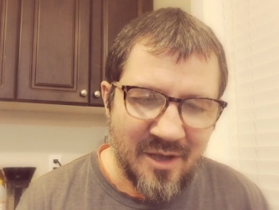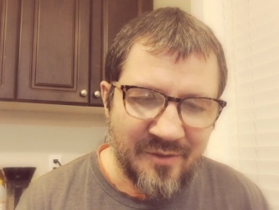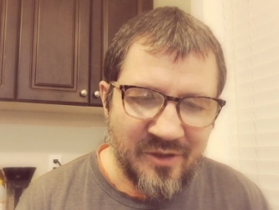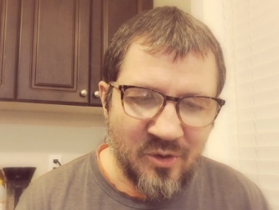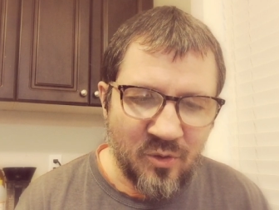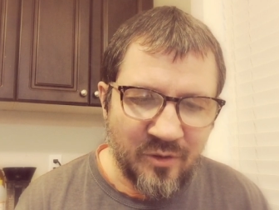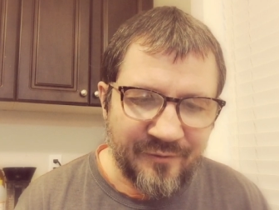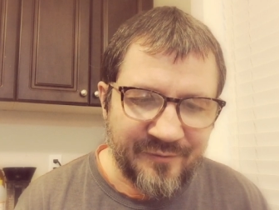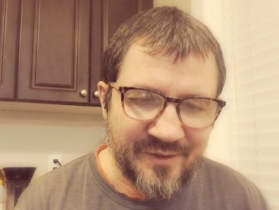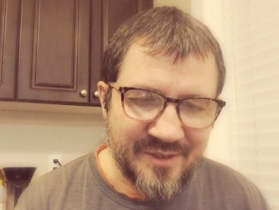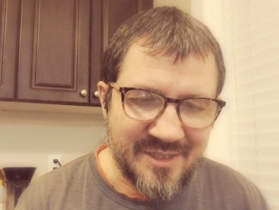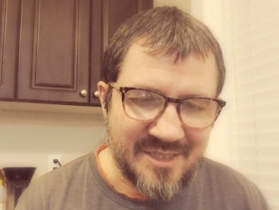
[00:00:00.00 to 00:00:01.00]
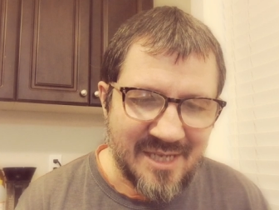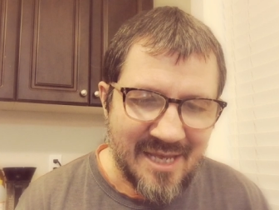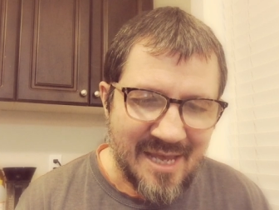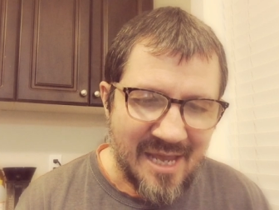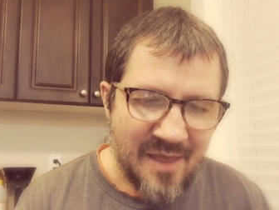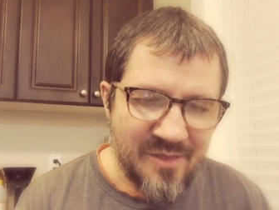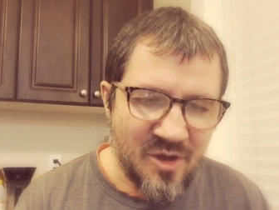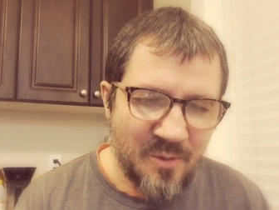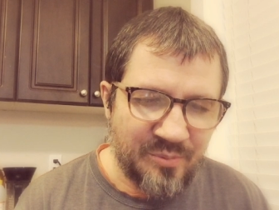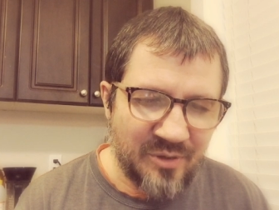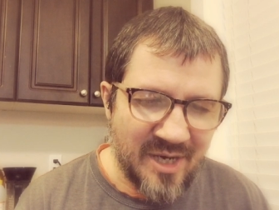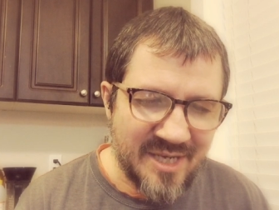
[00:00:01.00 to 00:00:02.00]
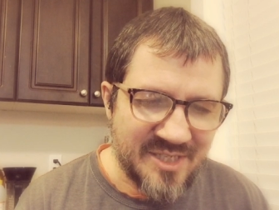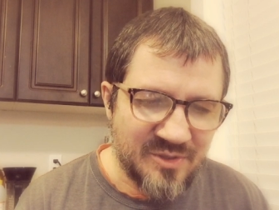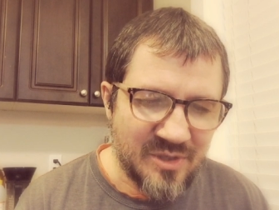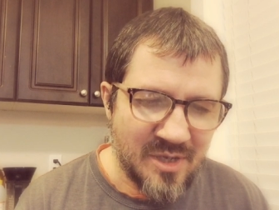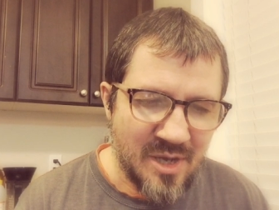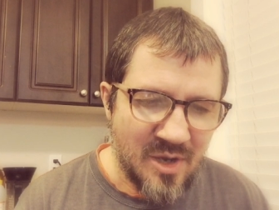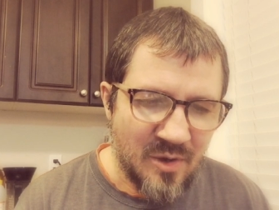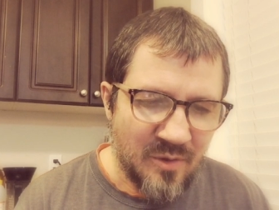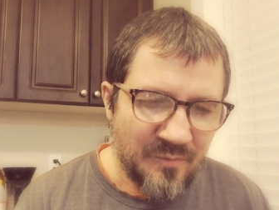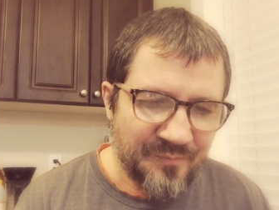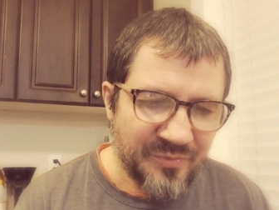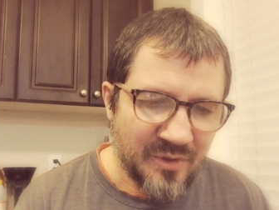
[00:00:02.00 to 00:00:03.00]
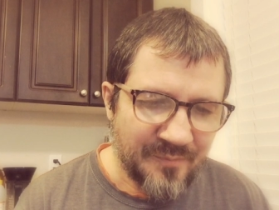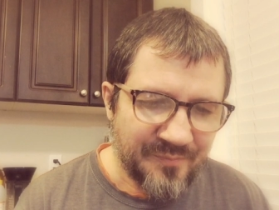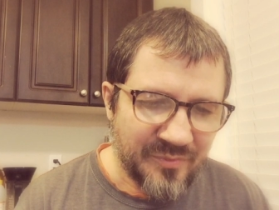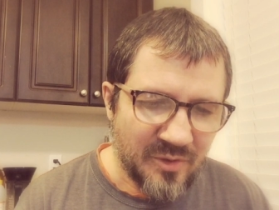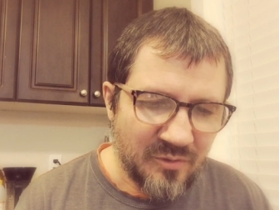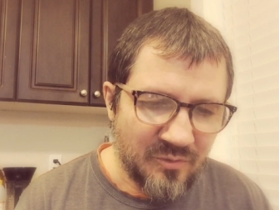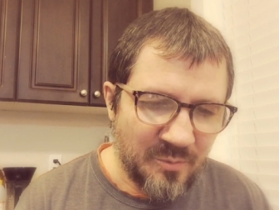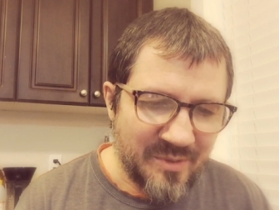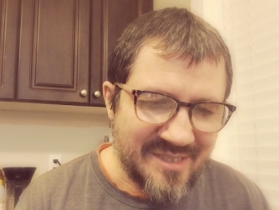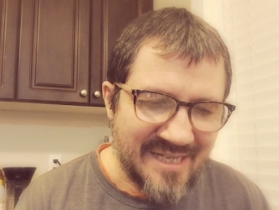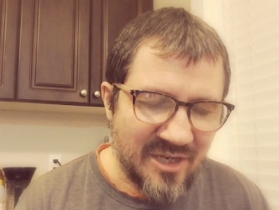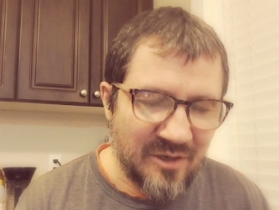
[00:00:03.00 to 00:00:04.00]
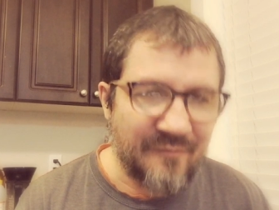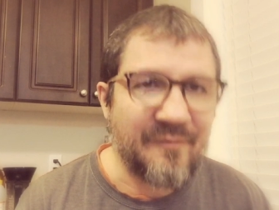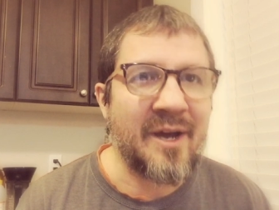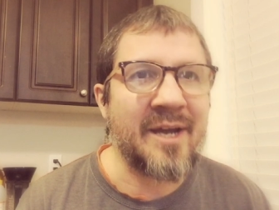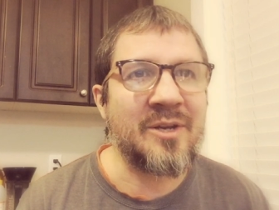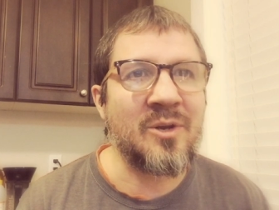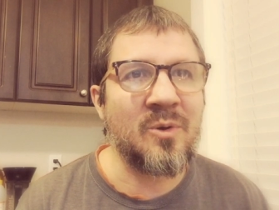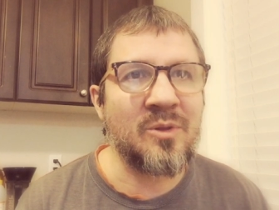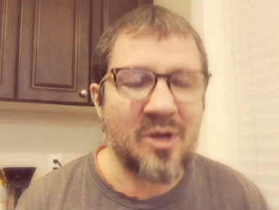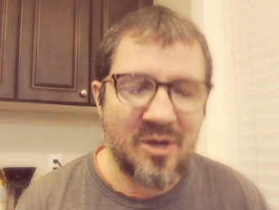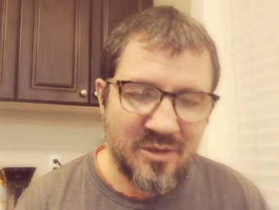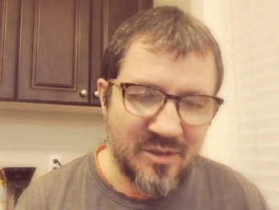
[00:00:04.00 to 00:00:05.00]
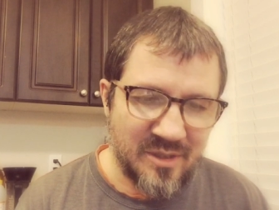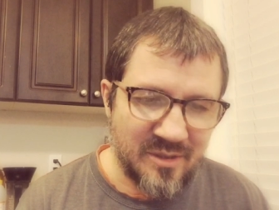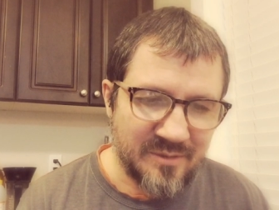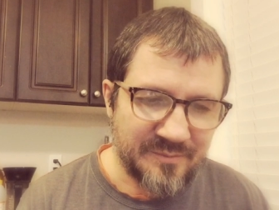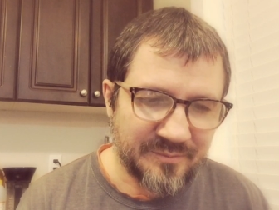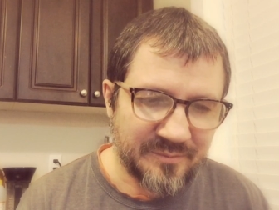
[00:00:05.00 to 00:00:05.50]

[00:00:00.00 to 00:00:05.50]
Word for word: The orphans and the oppressed will be terrified no longer.